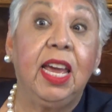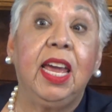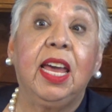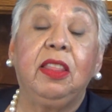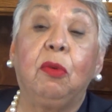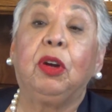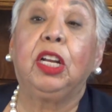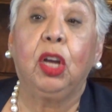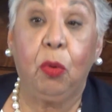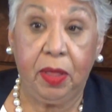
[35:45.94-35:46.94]
and they were
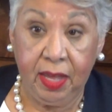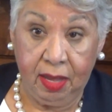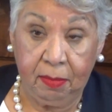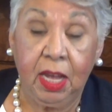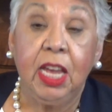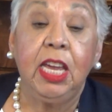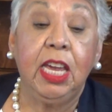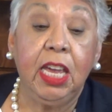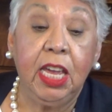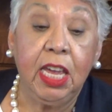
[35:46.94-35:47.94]
going to go with him.
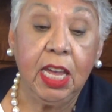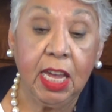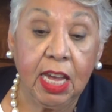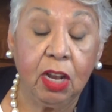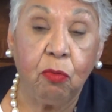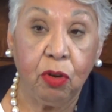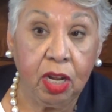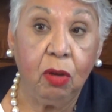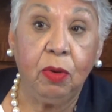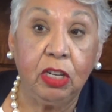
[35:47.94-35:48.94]
He and
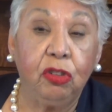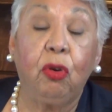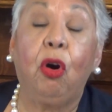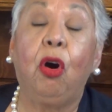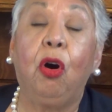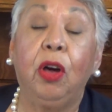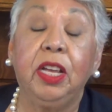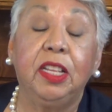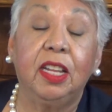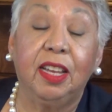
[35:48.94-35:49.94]
Rudy went to.
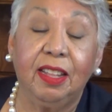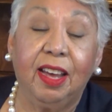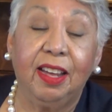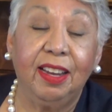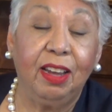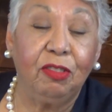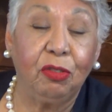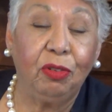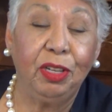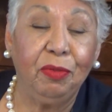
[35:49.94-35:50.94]
It was
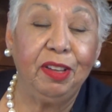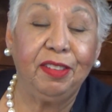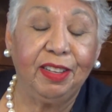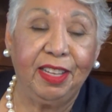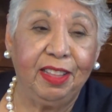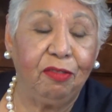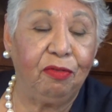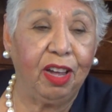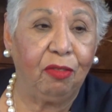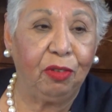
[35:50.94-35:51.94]
only recently that
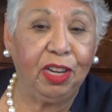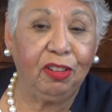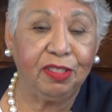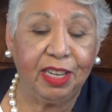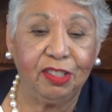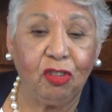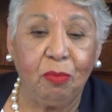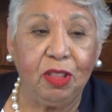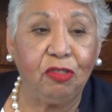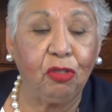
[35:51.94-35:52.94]
Rudy Gonzalez
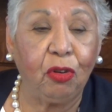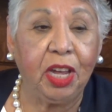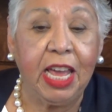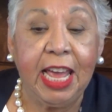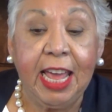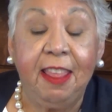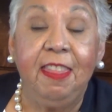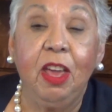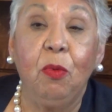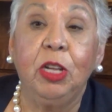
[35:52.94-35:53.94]
told me the story.
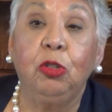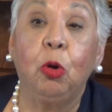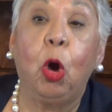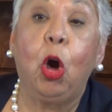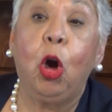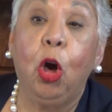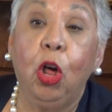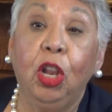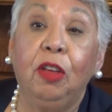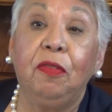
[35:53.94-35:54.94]
They went to
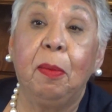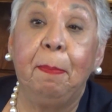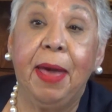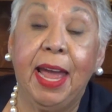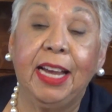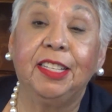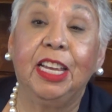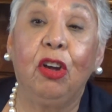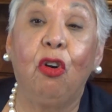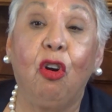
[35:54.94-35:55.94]
all of the banks
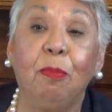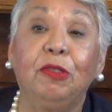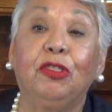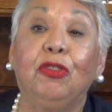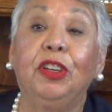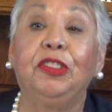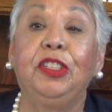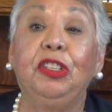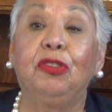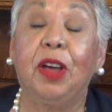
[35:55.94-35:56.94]
in Corpus
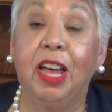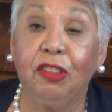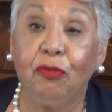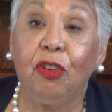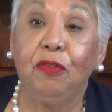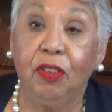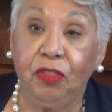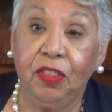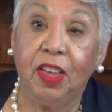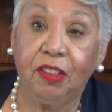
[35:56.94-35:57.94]
Christi to ask for a
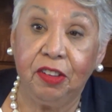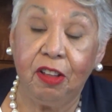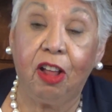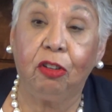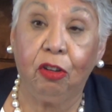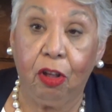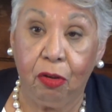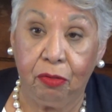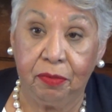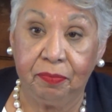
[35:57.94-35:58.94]
$50,000
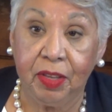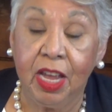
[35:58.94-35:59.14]
loan